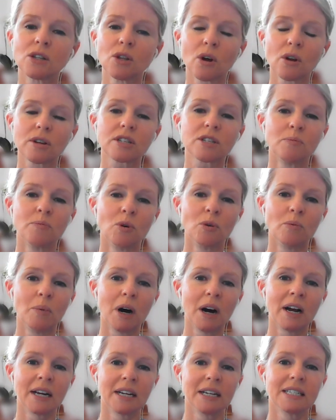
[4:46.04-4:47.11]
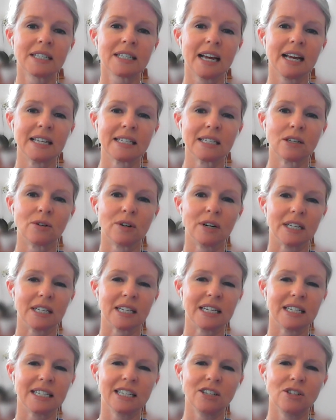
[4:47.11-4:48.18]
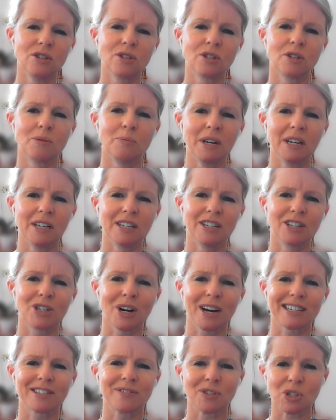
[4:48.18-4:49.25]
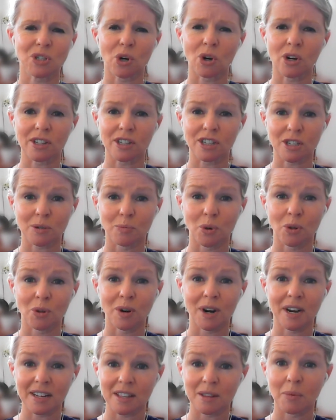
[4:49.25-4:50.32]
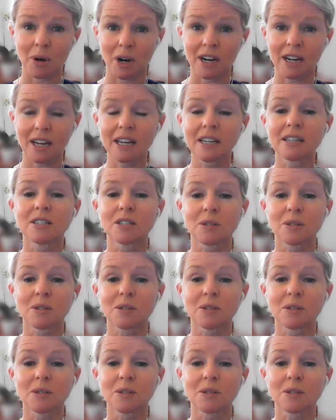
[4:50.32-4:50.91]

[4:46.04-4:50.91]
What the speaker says: There's a lot of small buying in Tesla. It continues to be an attractive stock at the smaller end of the market.